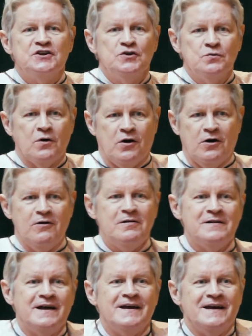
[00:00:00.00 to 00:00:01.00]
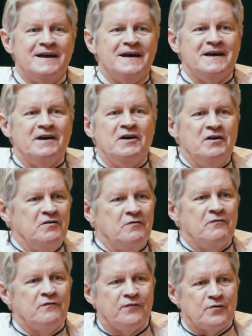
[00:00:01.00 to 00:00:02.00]
you all
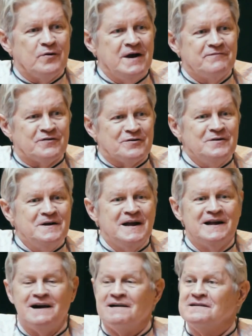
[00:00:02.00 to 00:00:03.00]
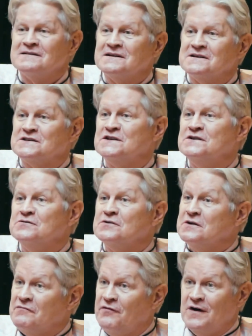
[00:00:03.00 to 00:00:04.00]
forever to
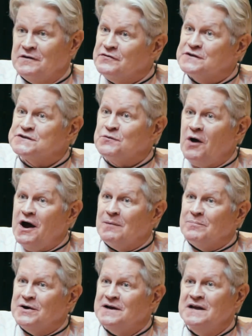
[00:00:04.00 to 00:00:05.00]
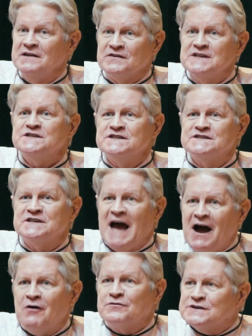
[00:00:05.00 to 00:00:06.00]
fund the swamp. This is
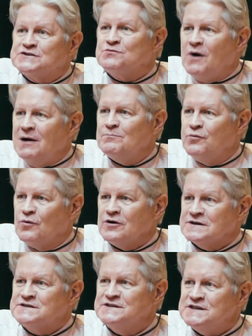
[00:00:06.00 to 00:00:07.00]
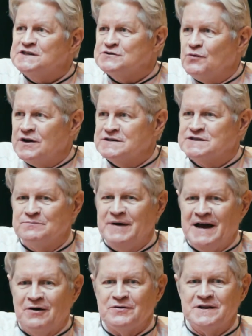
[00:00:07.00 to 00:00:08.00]
how the swamp works. This is what it's
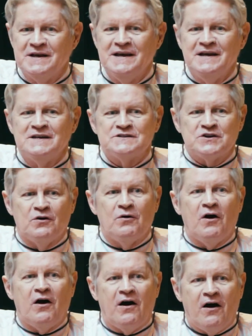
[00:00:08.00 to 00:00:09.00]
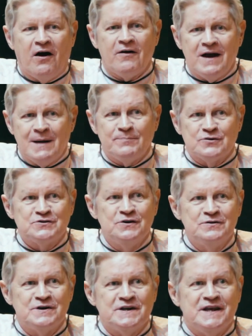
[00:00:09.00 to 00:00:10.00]
about. So our
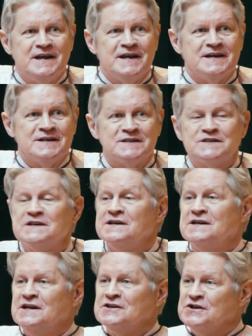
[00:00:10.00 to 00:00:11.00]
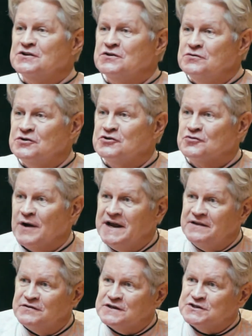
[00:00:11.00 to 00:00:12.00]
opportunity is to
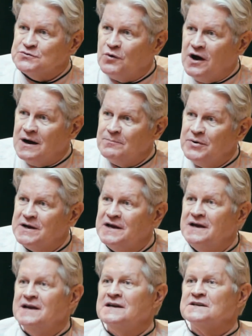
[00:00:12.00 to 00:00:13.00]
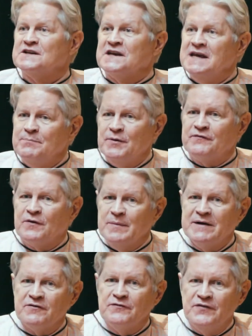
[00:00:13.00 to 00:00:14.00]
drain the swamp, to keep it from
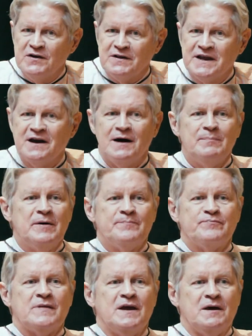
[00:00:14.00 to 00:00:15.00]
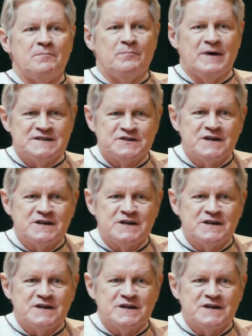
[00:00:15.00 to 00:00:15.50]
ever filling up by